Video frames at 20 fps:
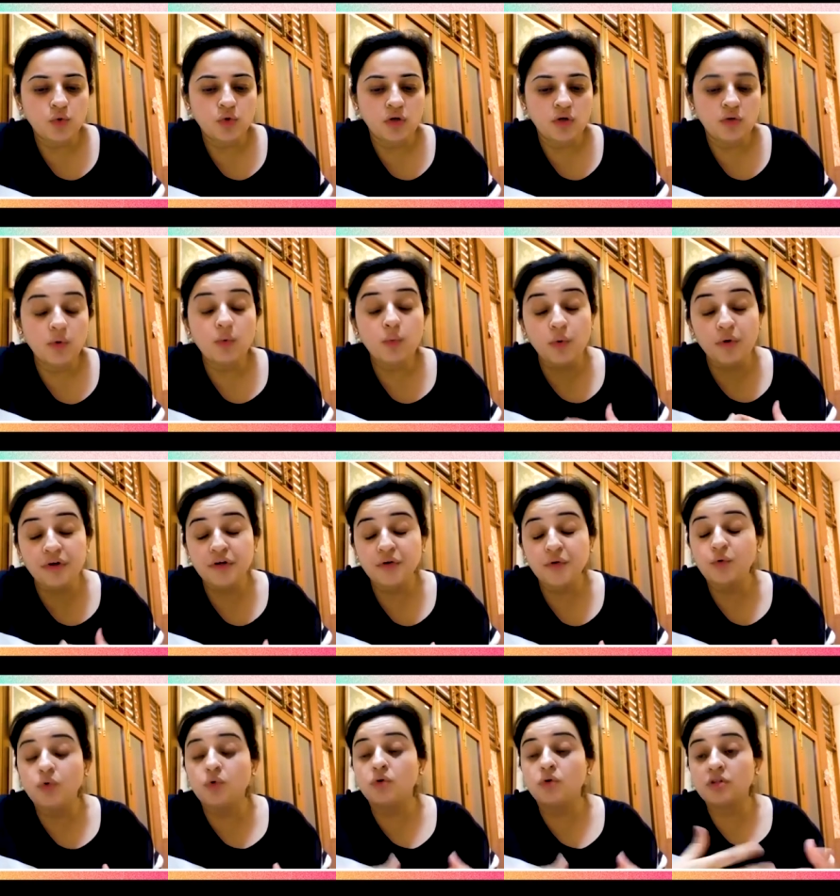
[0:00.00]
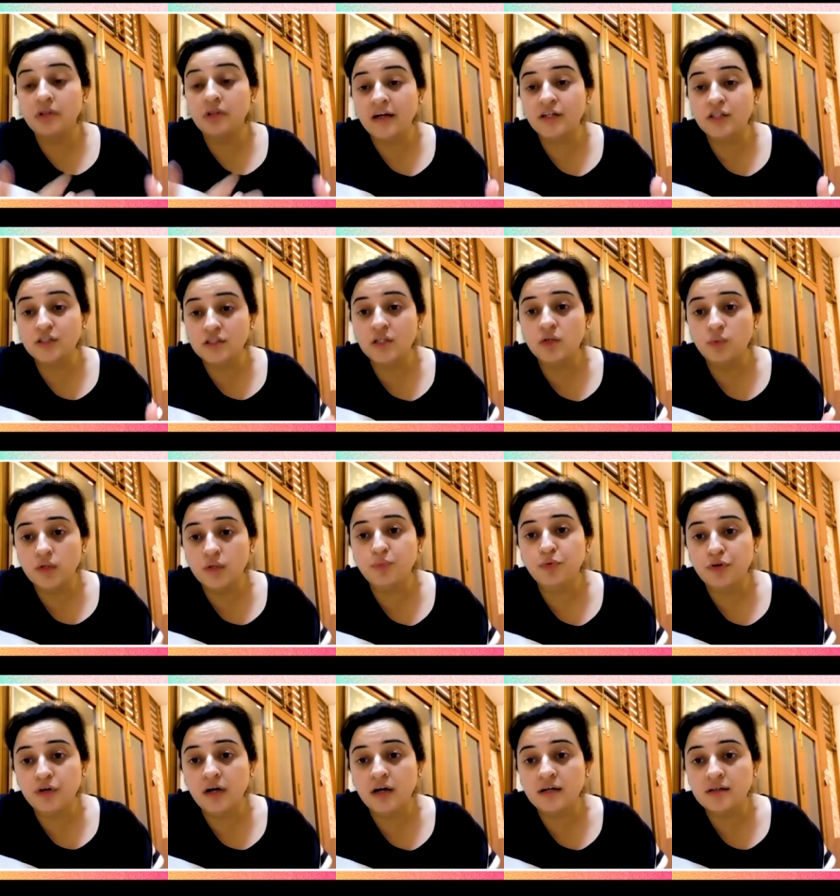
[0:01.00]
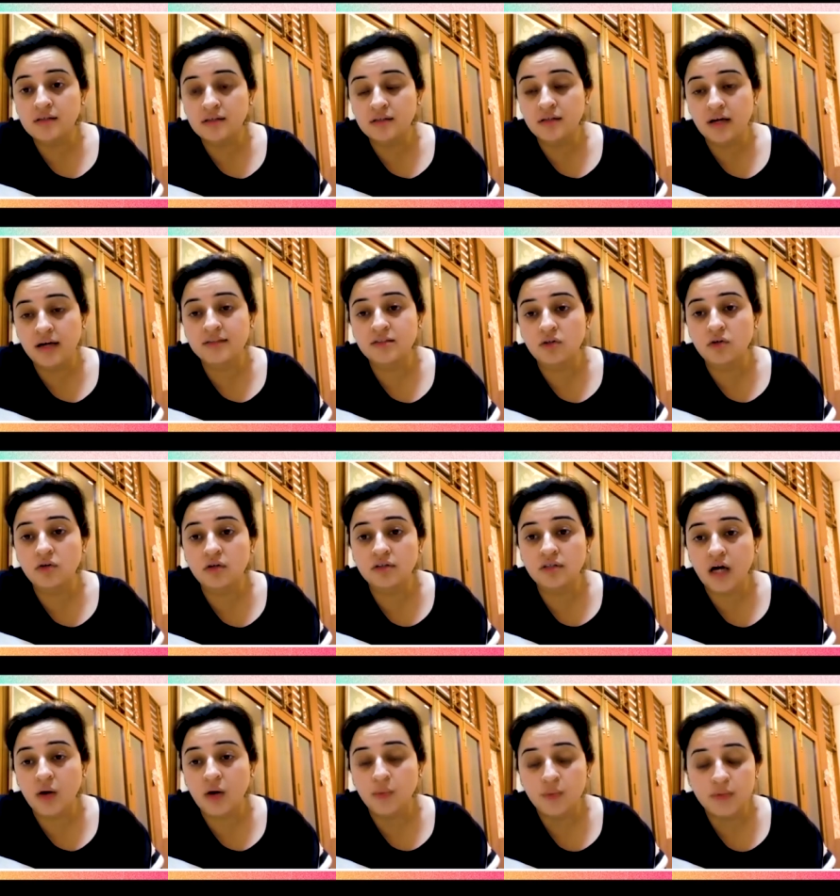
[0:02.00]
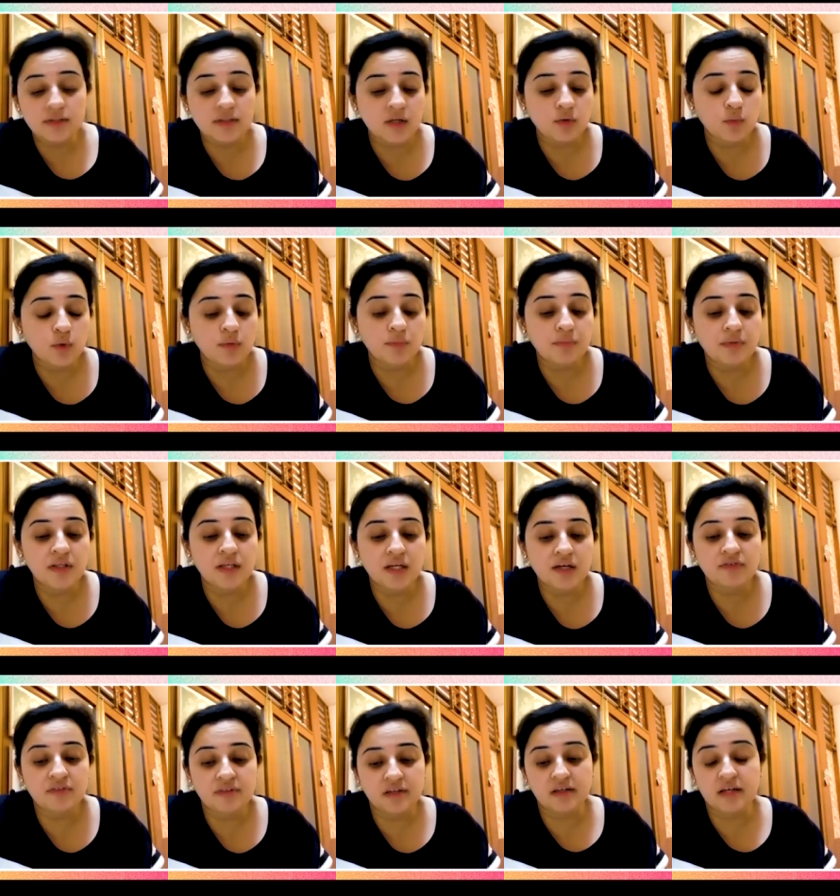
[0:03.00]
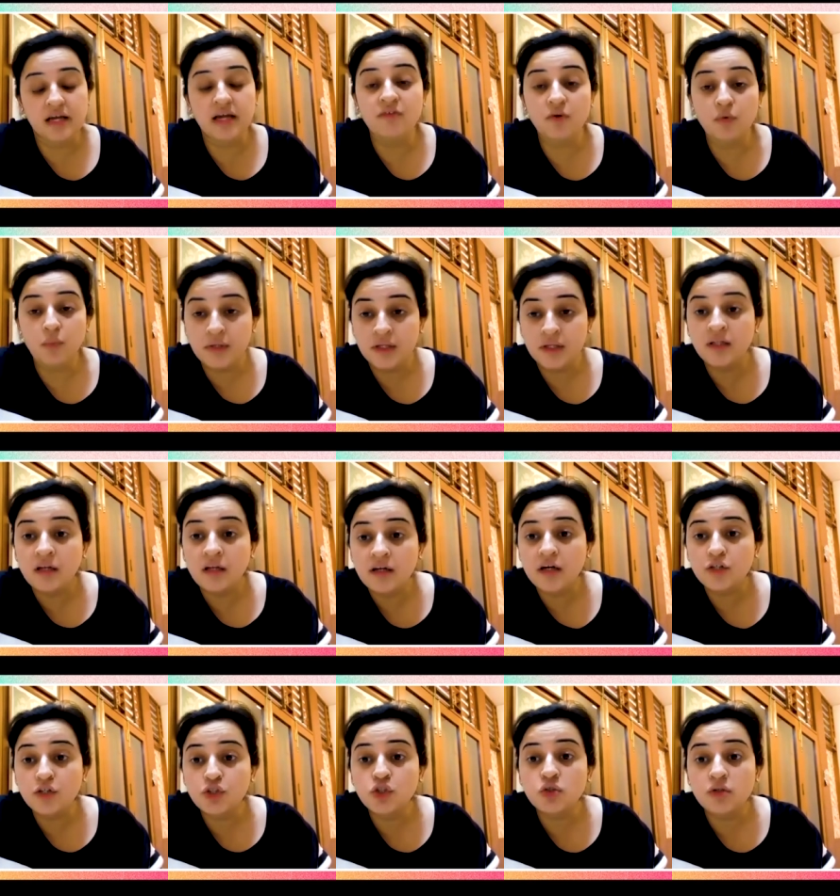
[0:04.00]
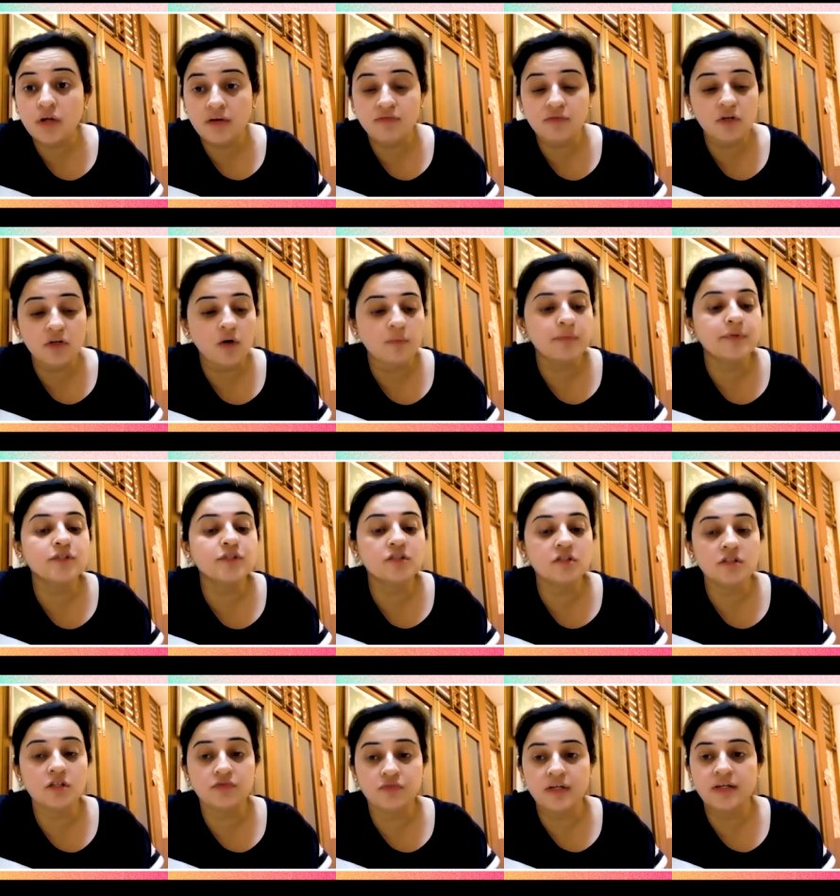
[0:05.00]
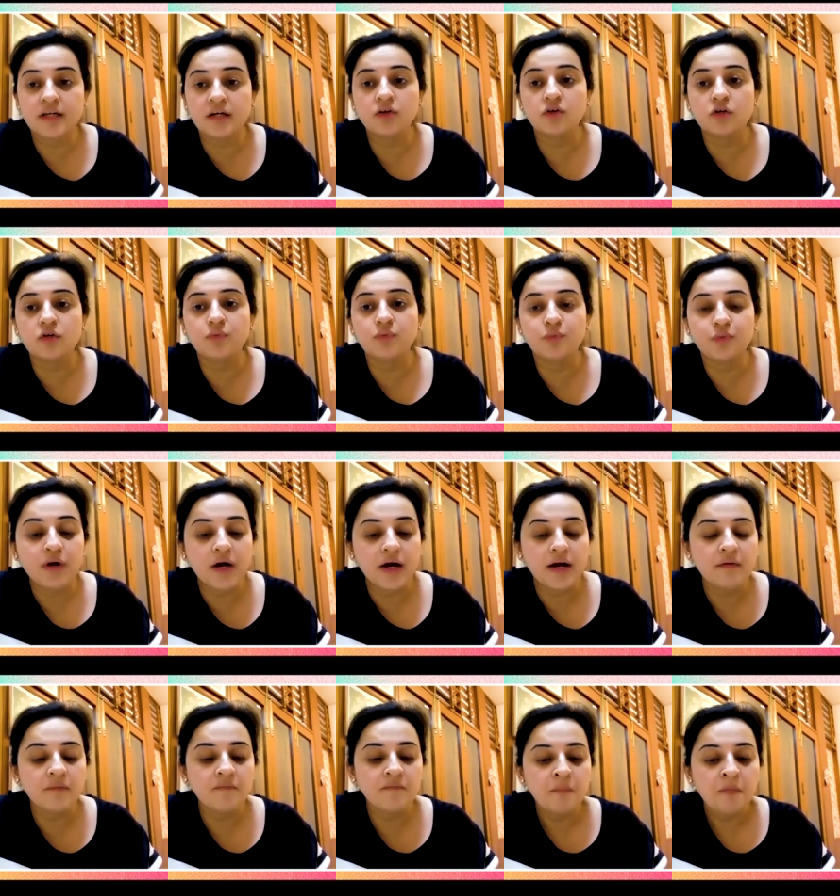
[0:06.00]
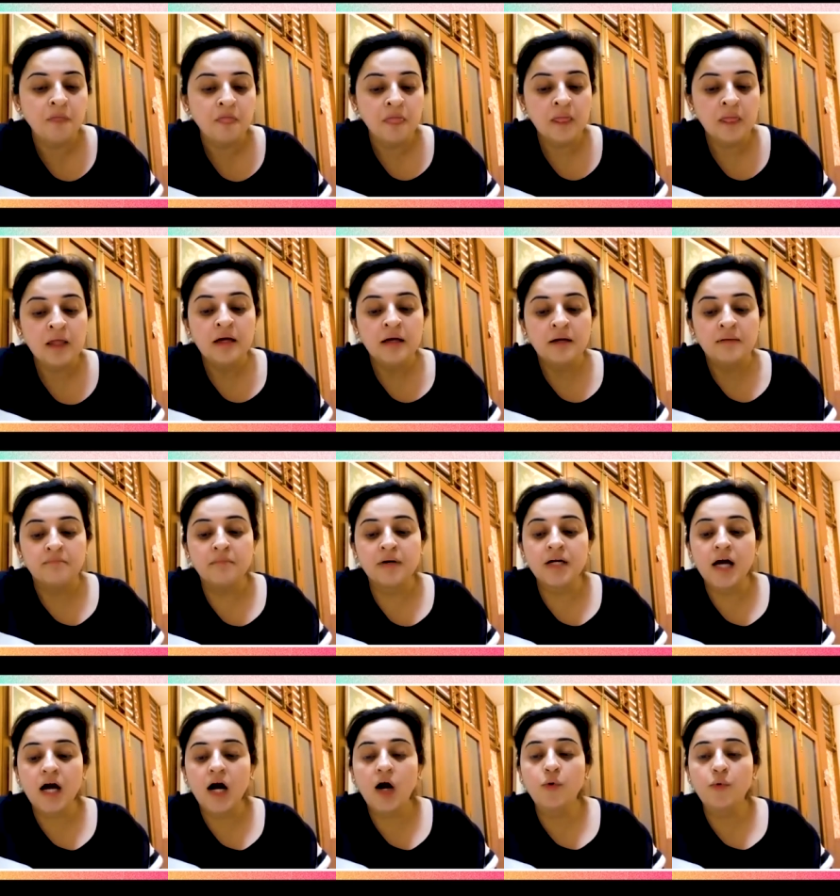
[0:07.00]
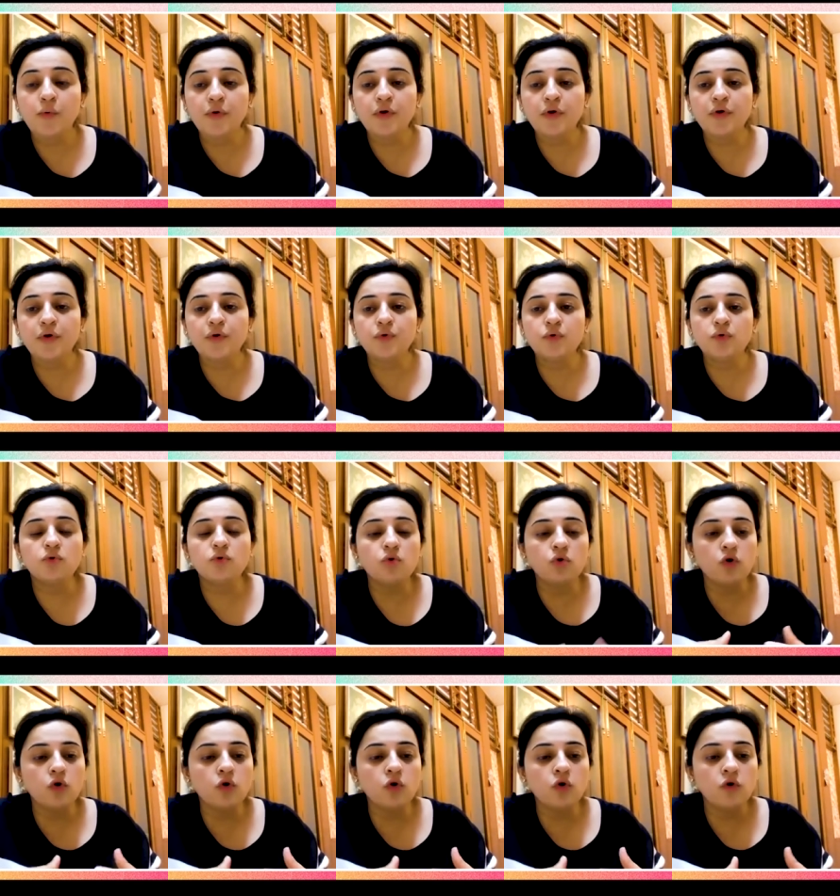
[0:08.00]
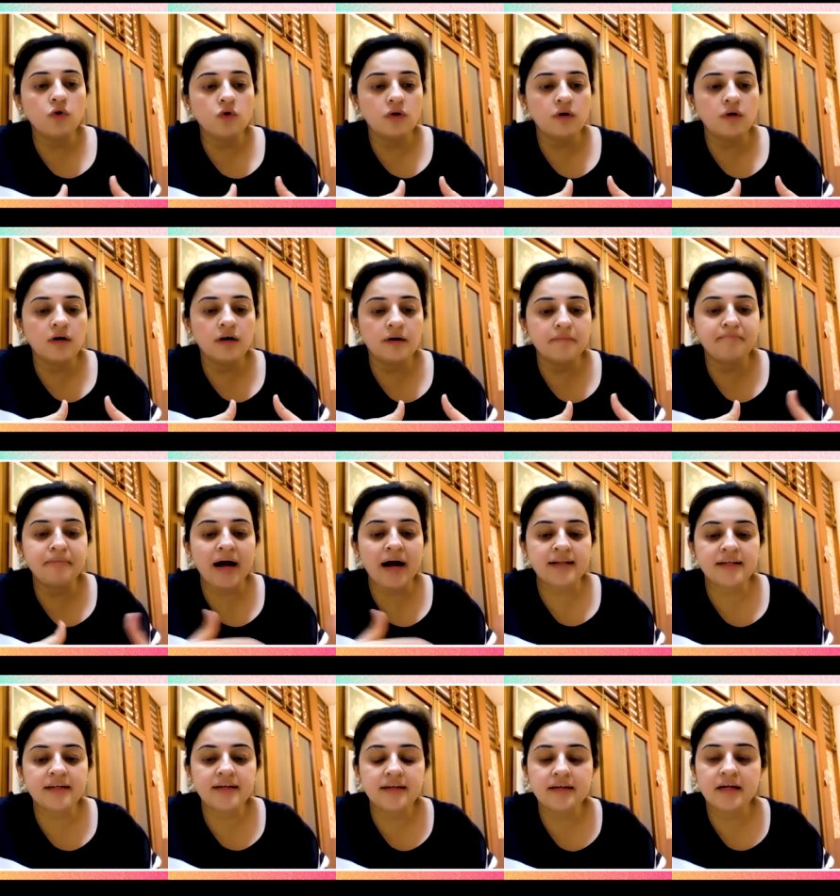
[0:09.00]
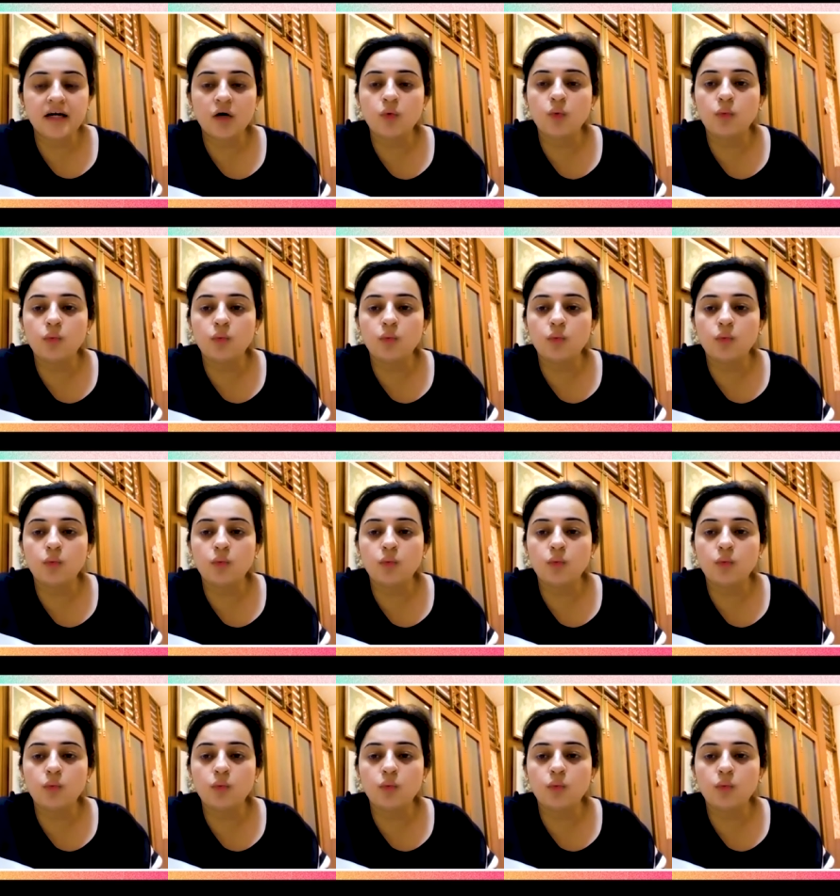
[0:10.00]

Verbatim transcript: uh, we wanted to go national with a product uh, as good as ours and we believe that everyone in india should have the opportunity of eating good bread but how do you go uh, pan india